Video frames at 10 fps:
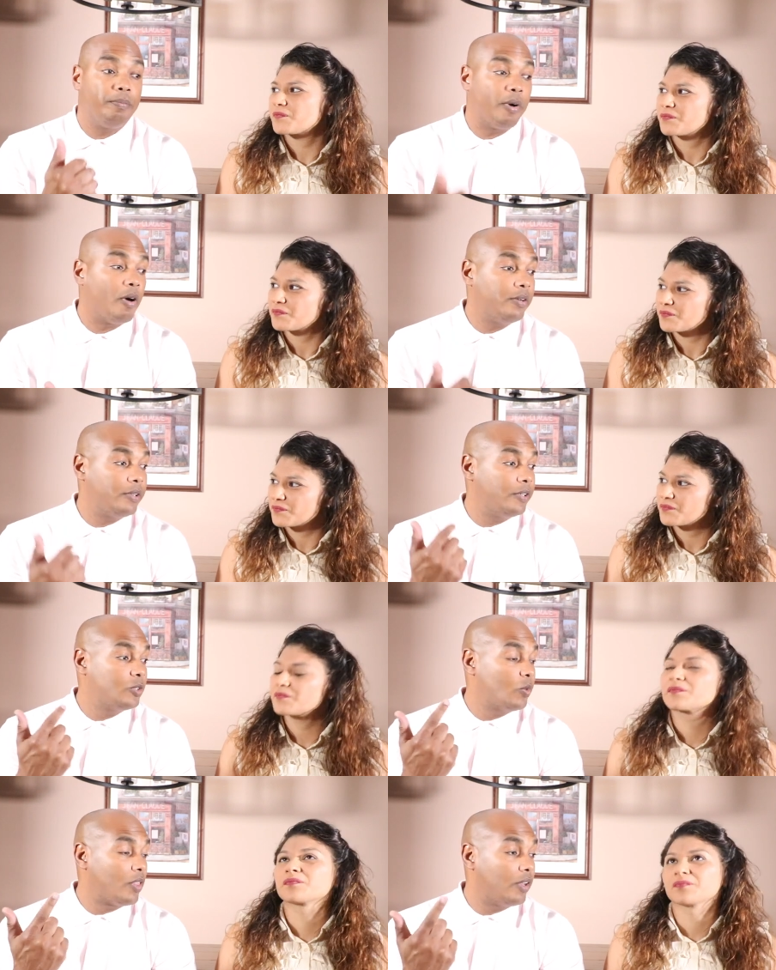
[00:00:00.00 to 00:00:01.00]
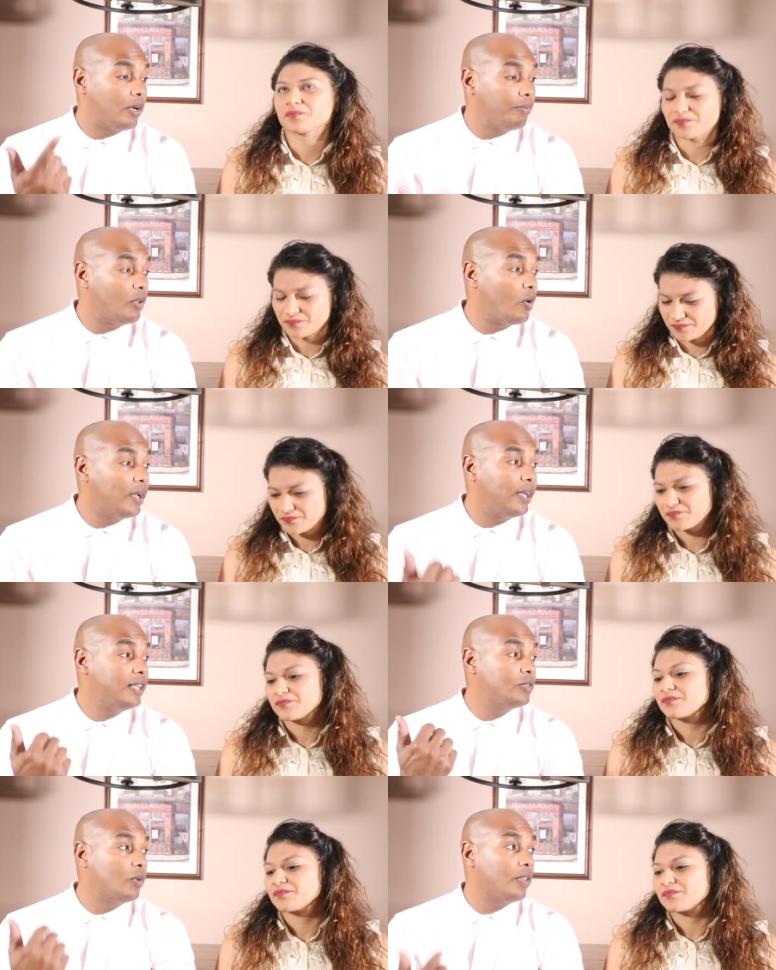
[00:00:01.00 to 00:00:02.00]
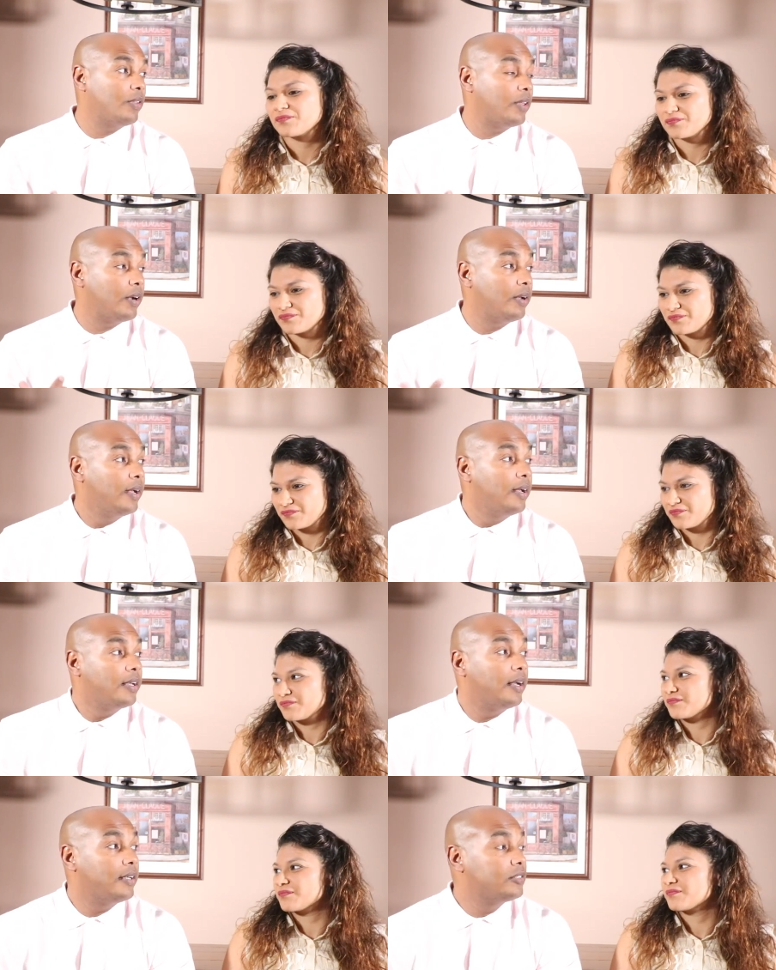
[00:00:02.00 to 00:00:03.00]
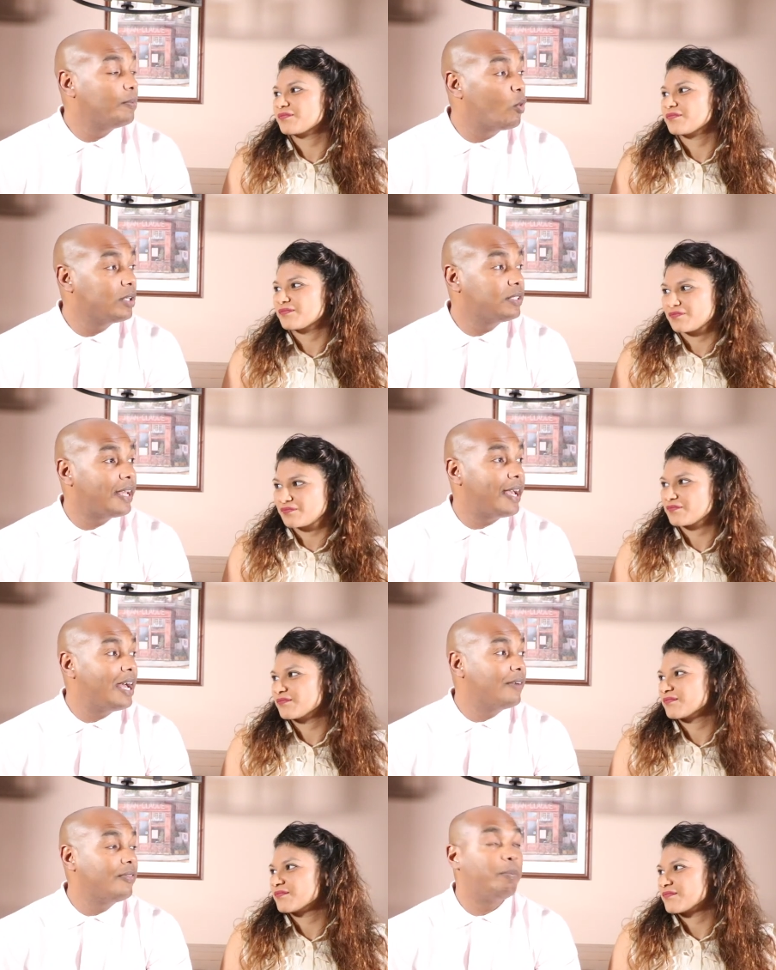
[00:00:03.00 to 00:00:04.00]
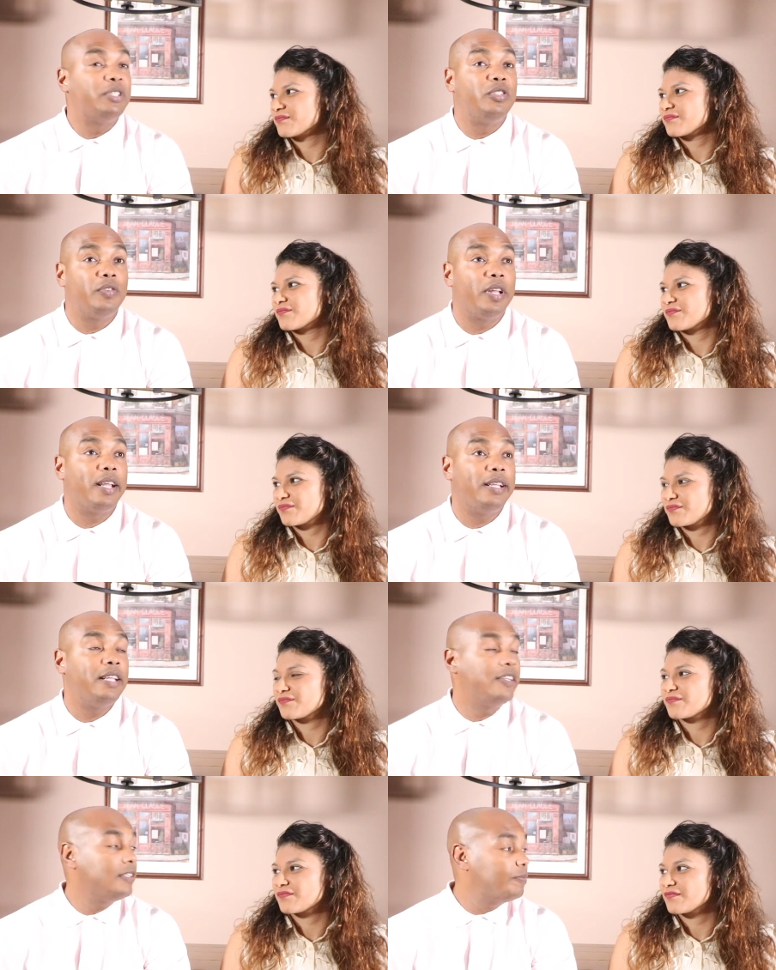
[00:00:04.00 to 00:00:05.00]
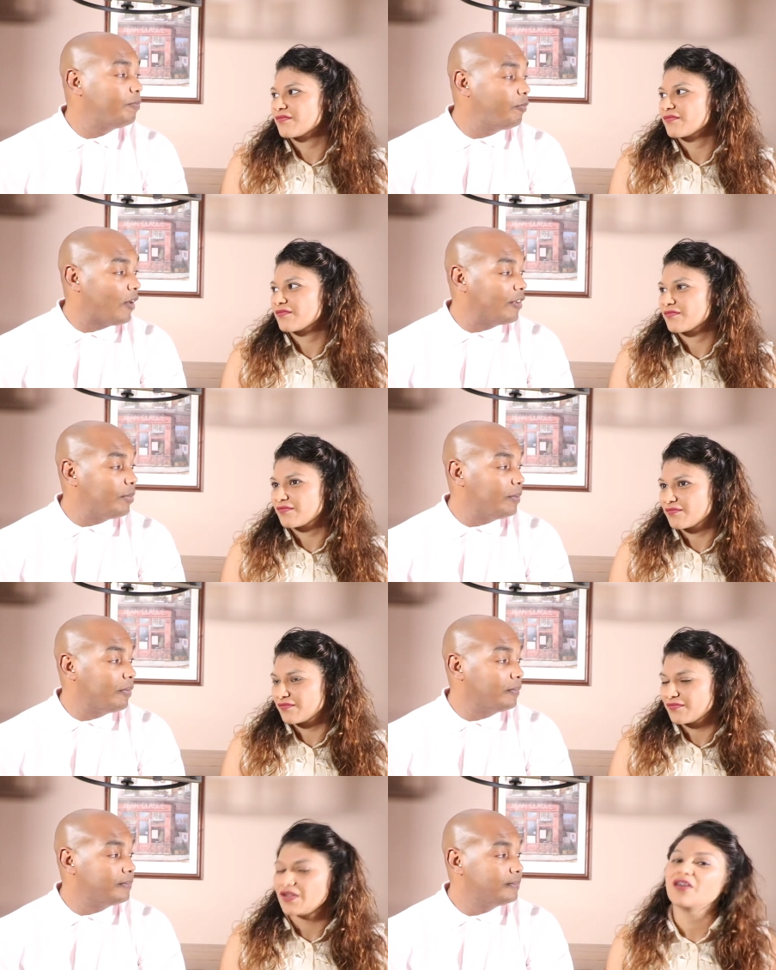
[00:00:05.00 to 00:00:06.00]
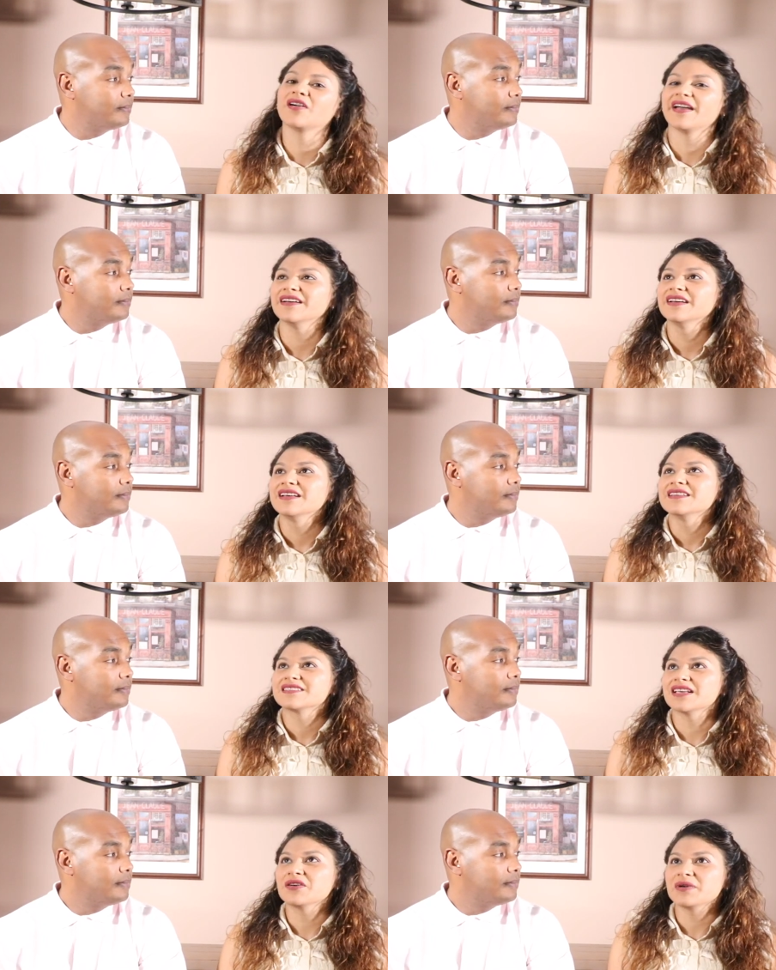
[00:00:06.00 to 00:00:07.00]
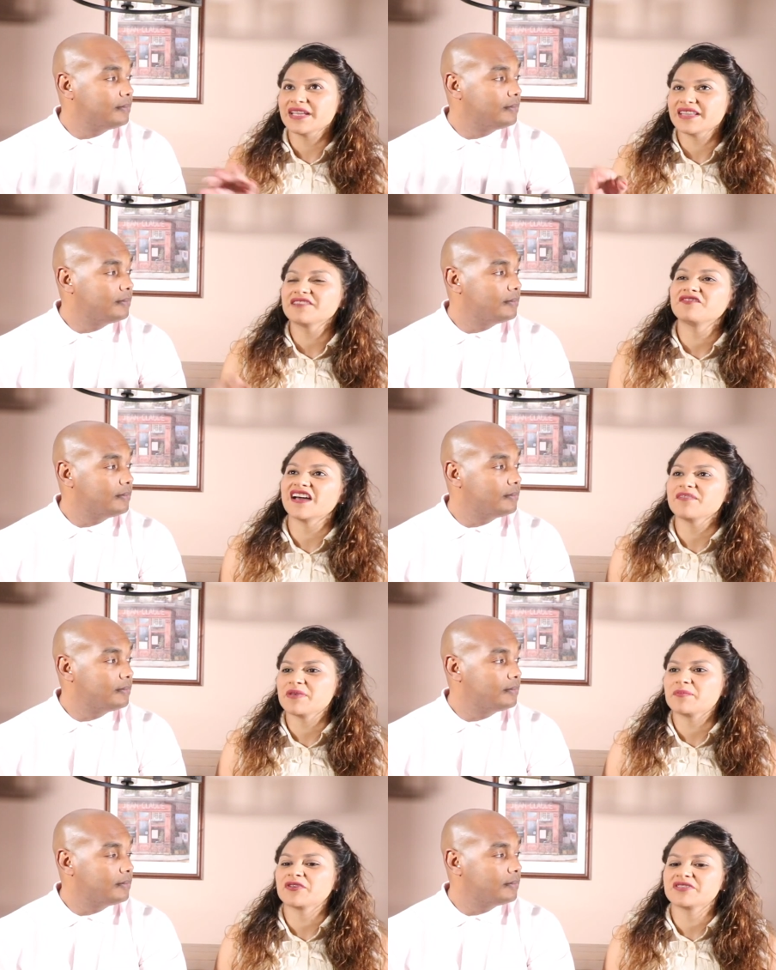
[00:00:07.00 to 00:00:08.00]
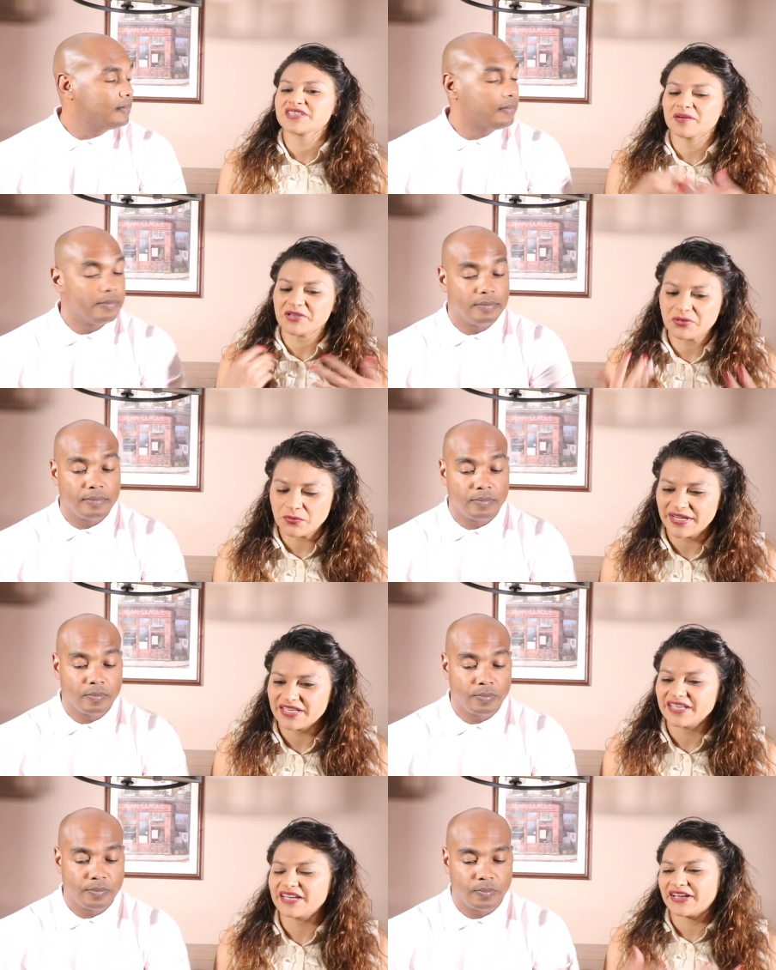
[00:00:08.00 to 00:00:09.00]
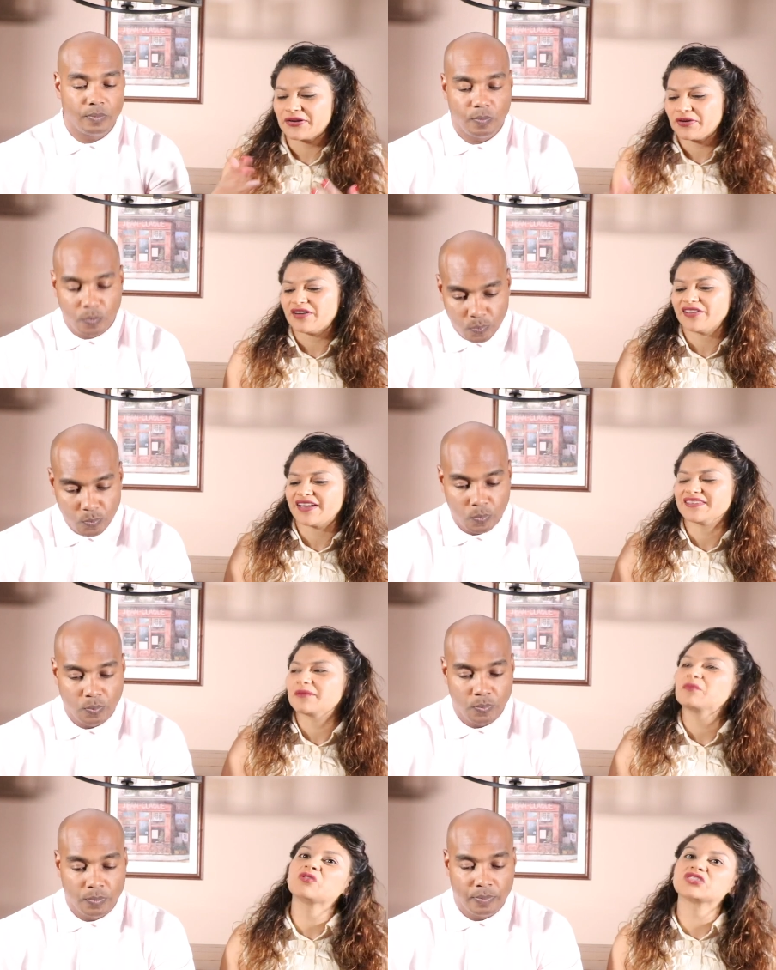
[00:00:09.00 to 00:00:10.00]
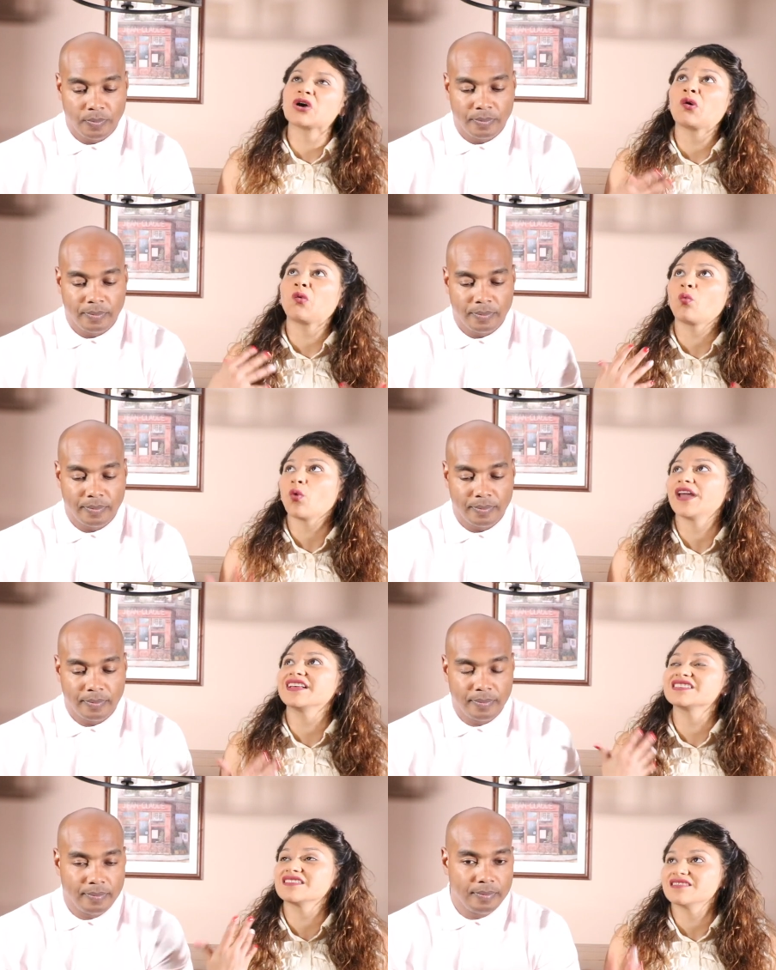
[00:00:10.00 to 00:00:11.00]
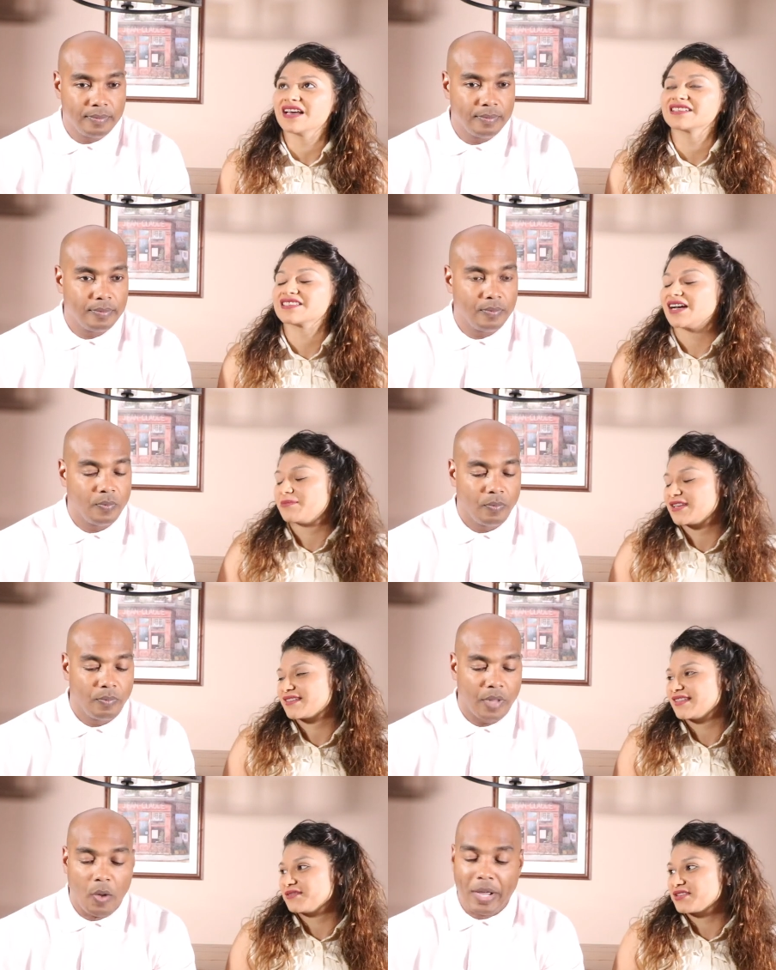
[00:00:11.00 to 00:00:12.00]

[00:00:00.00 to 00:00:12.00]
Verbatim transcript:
Speaker 1: partners, whether they're employees, whether they're uh, support staff, but you're gonna need these five people.
Speaker 2: Okay, so we need the five people. You tell me who I need, I go out and get them. So what is the next topic that